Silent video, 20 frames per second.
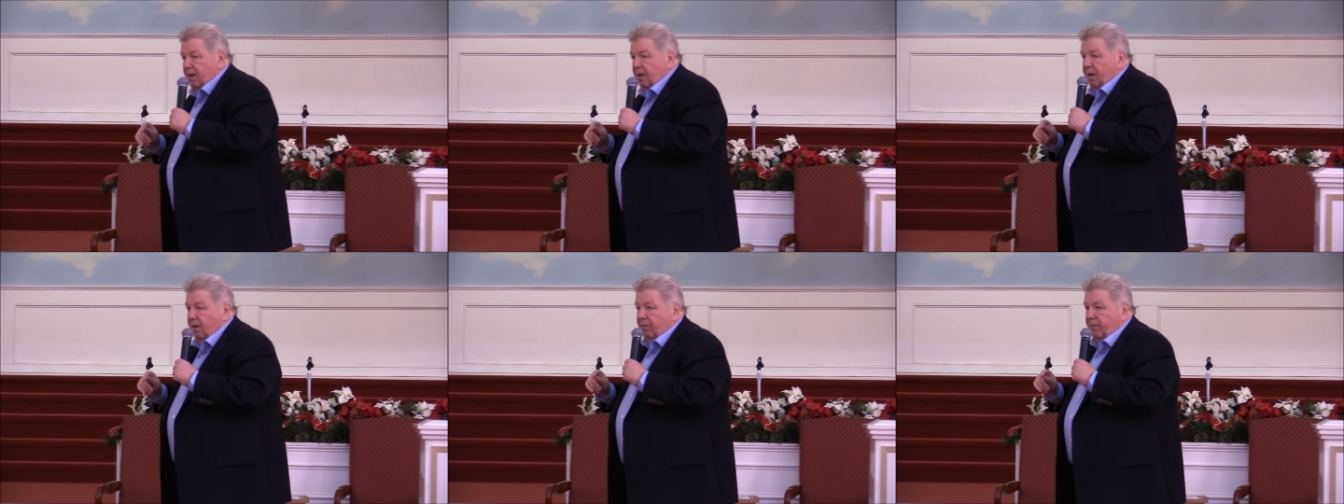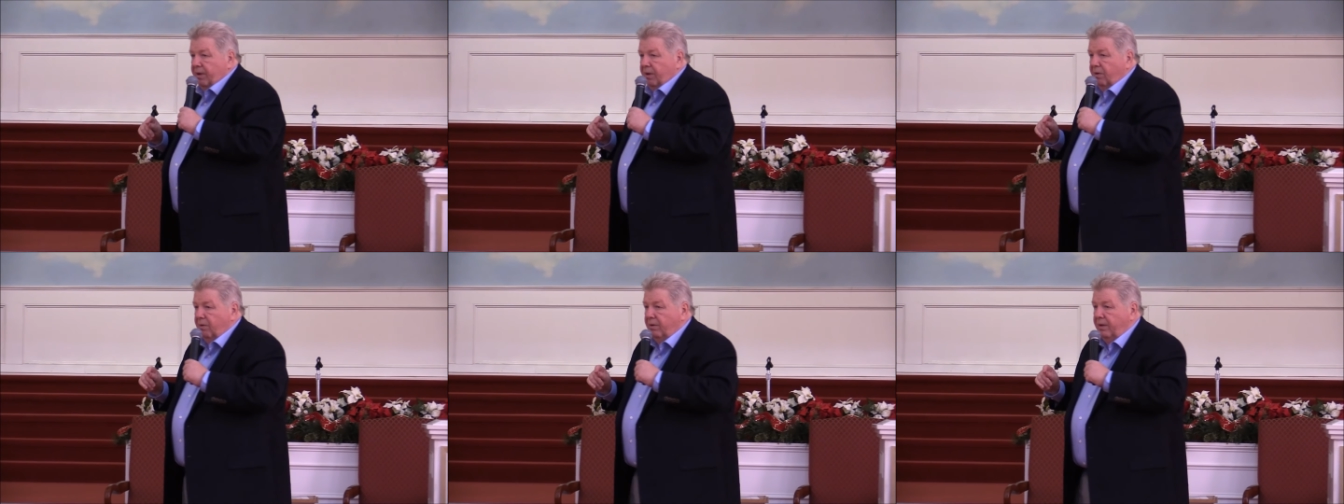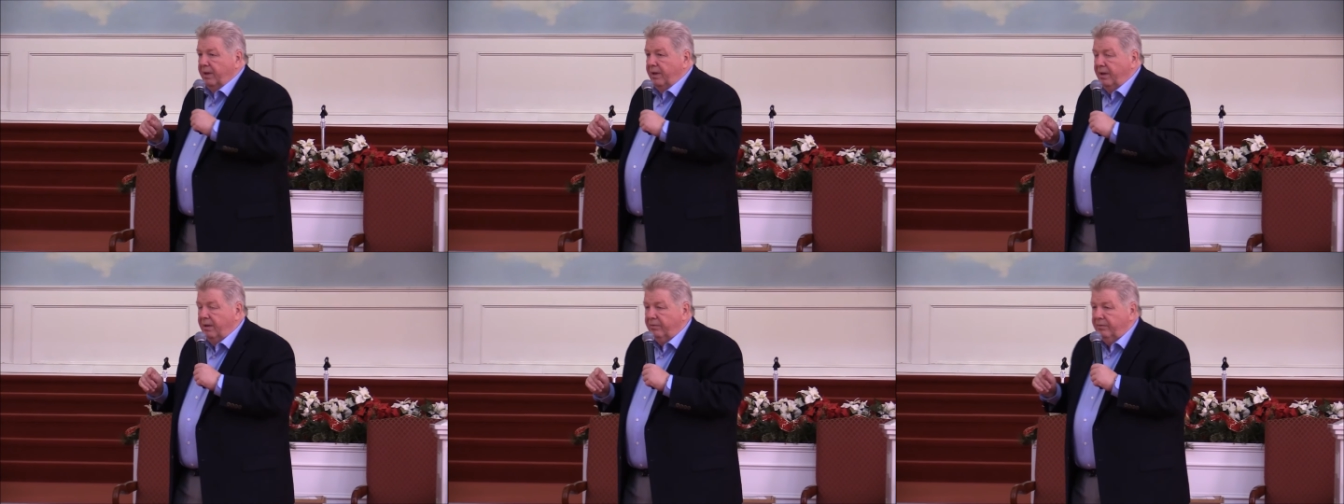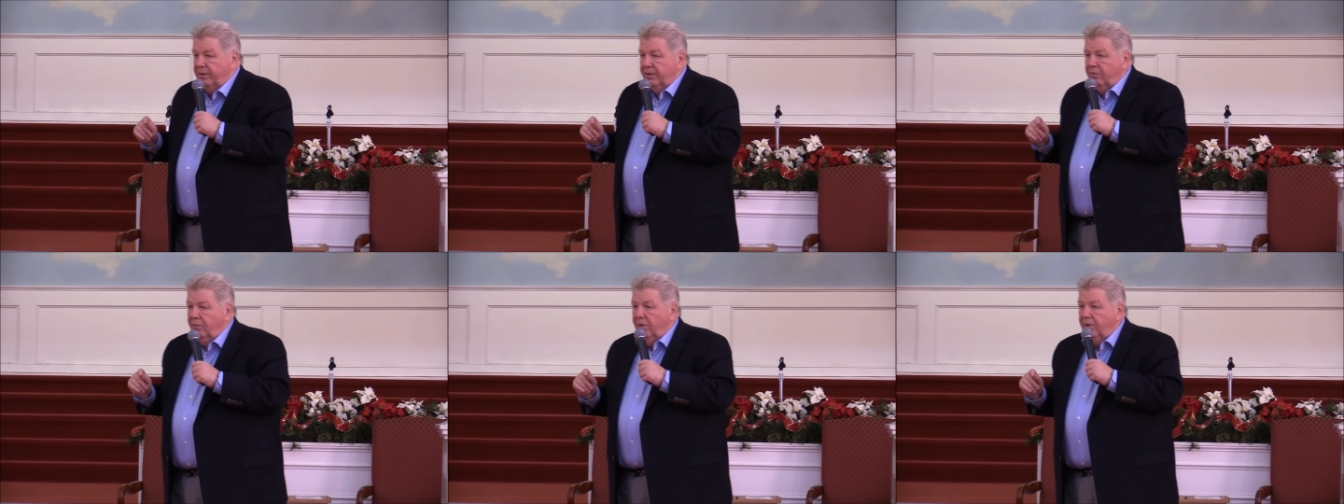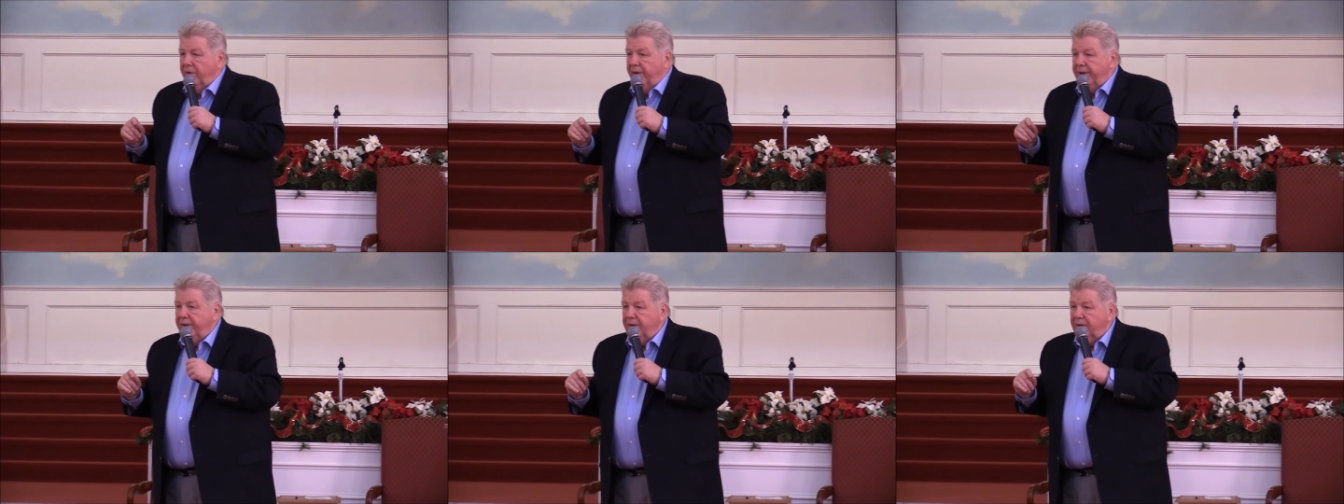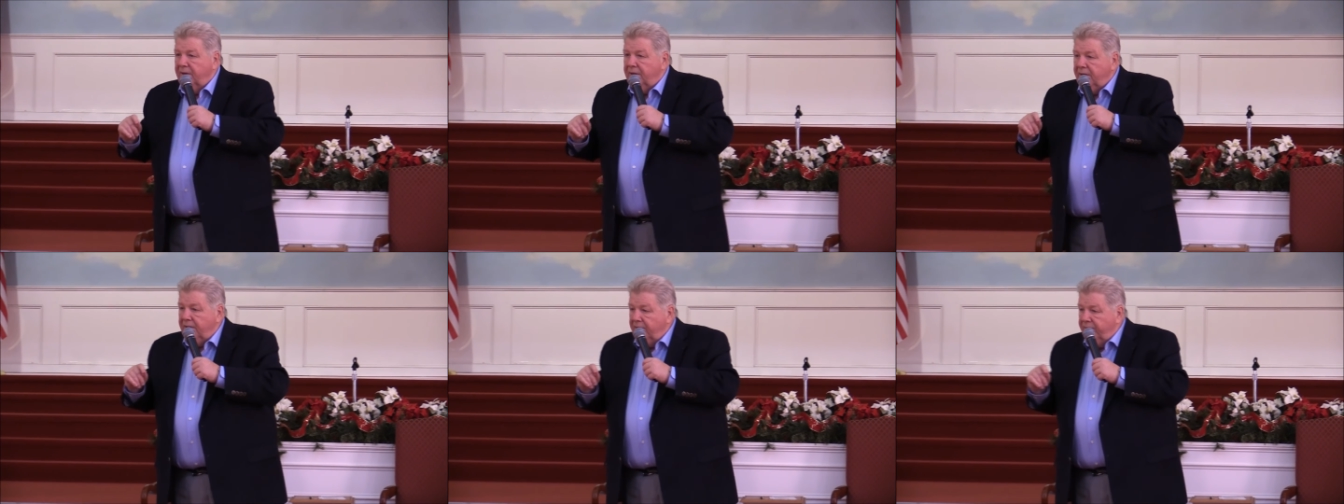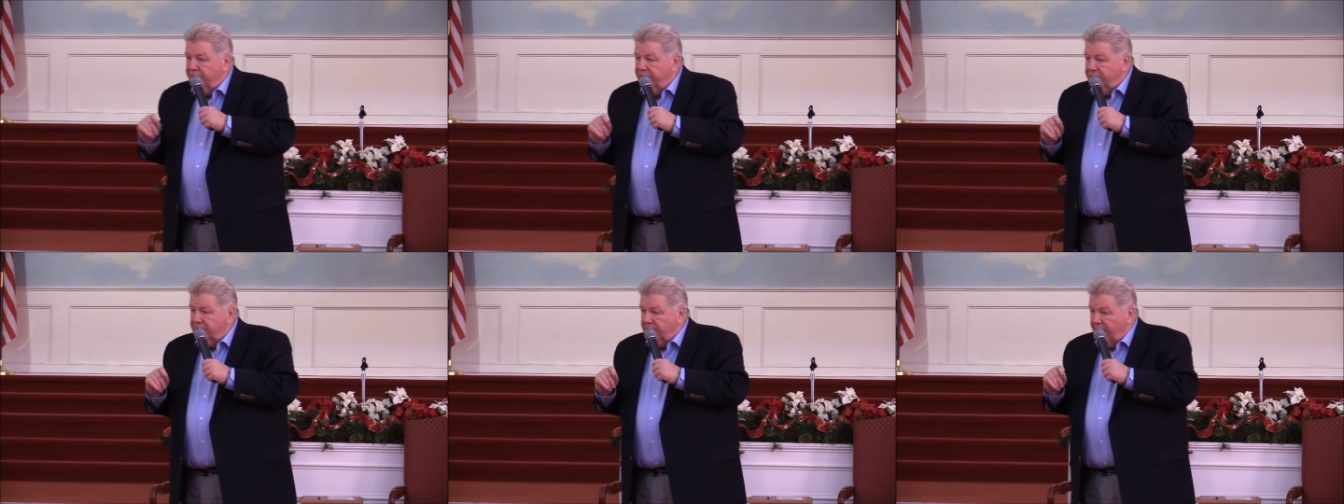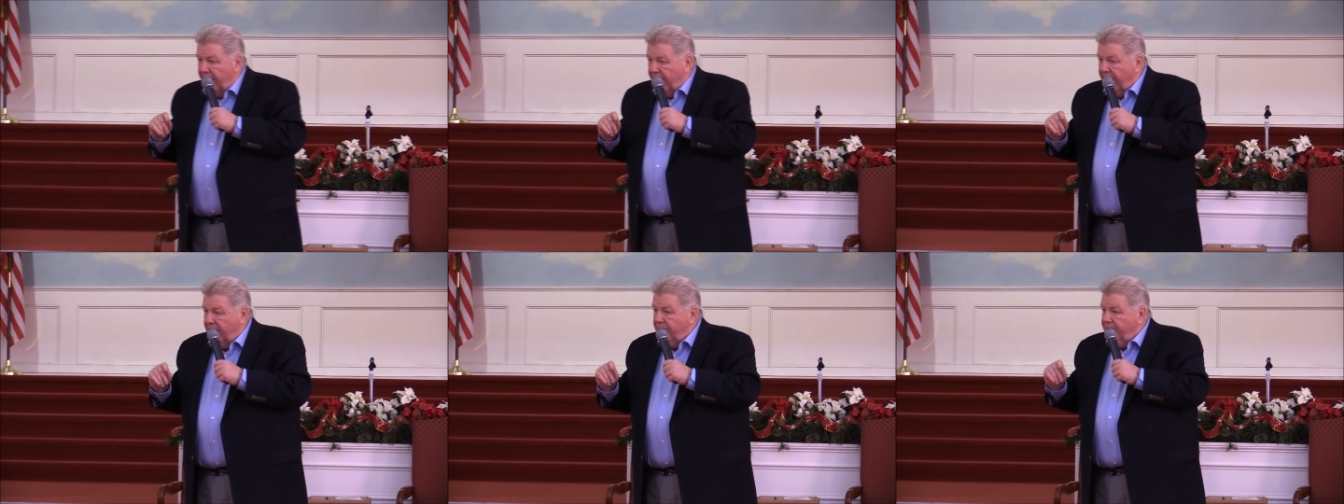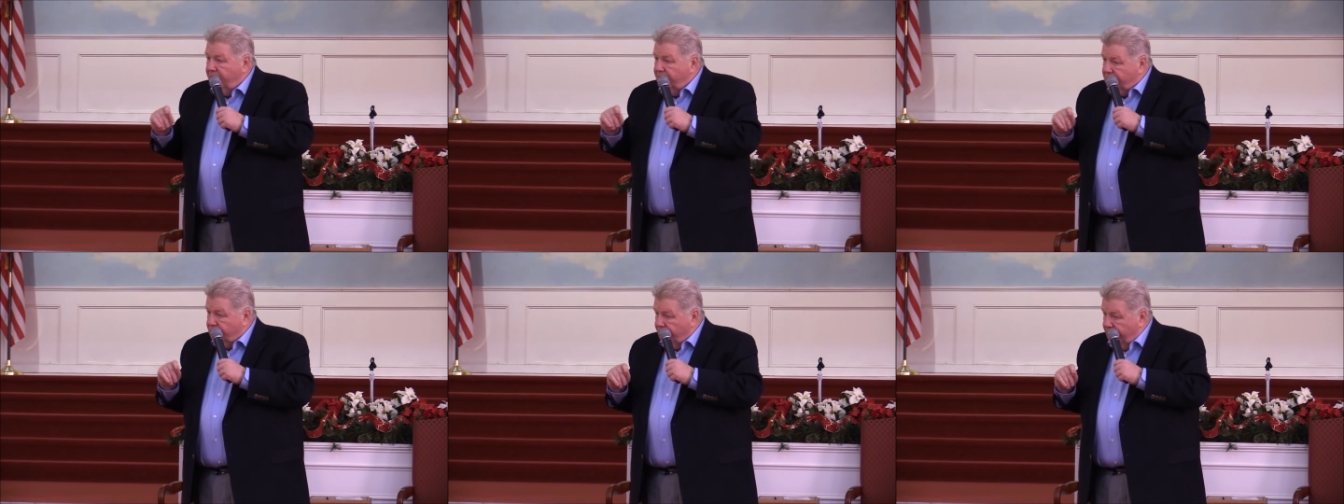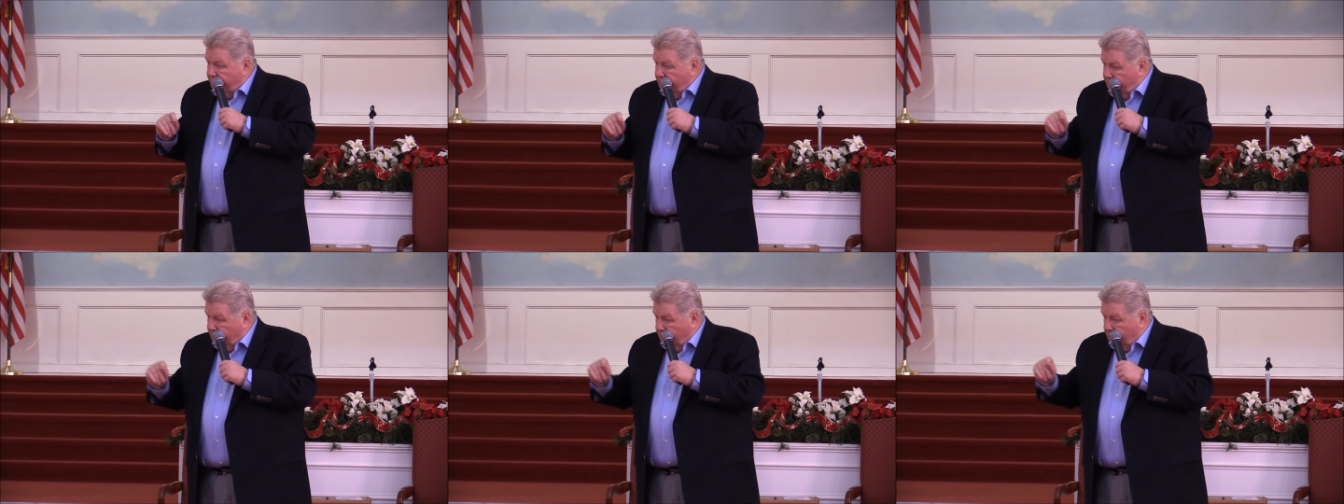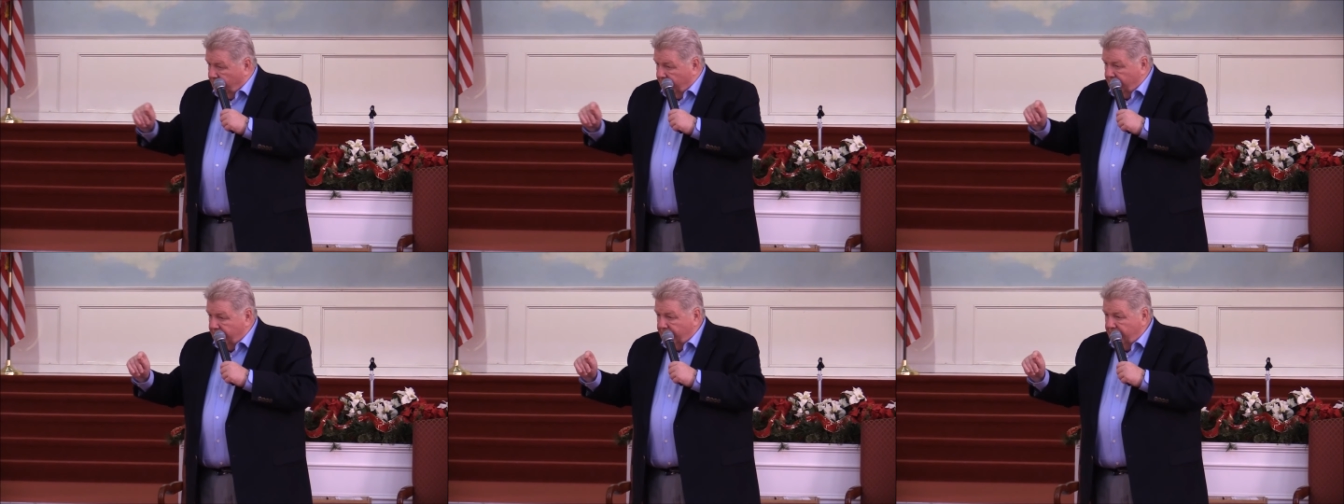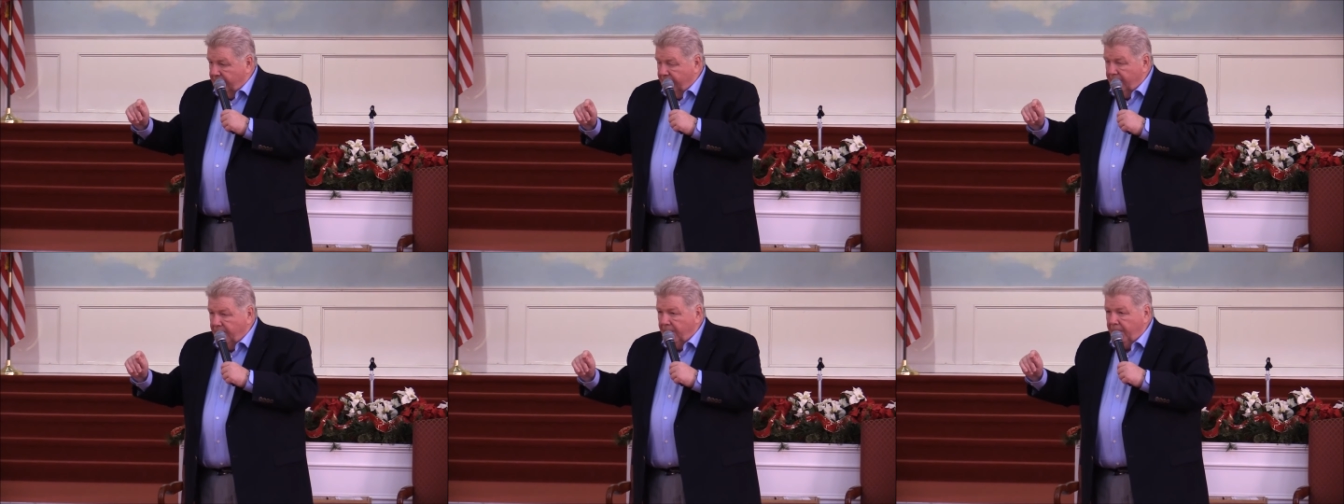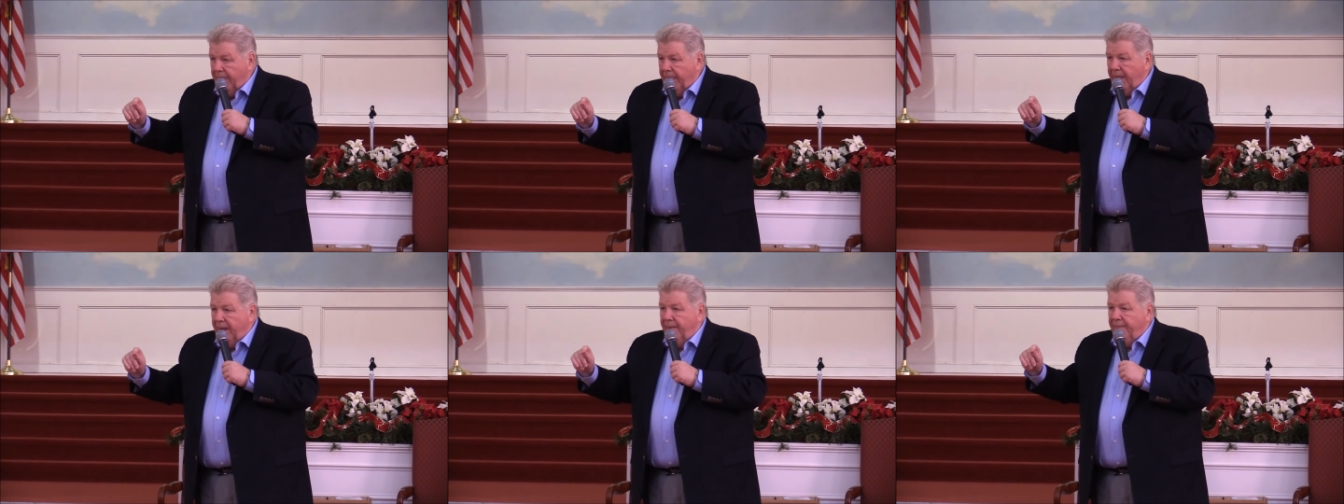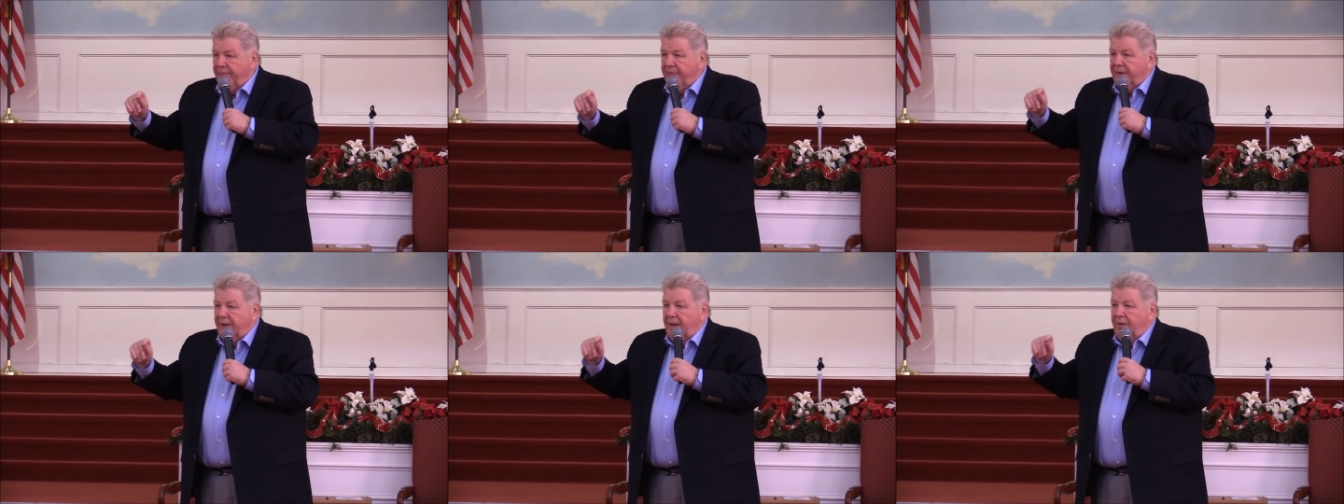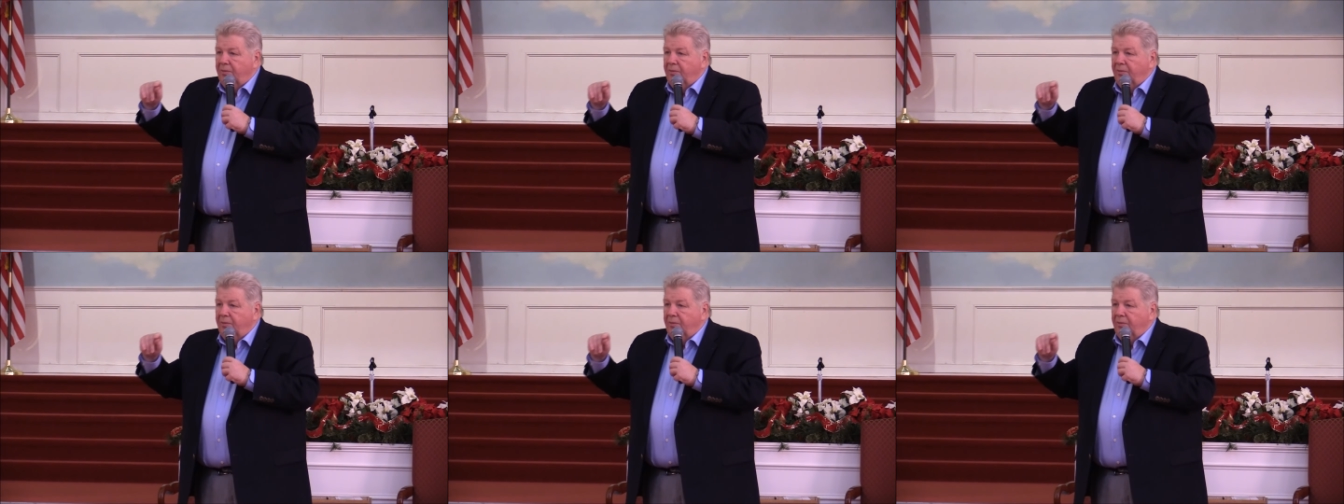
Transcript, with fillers: and we go to heaven, we're going to leave time as we know it.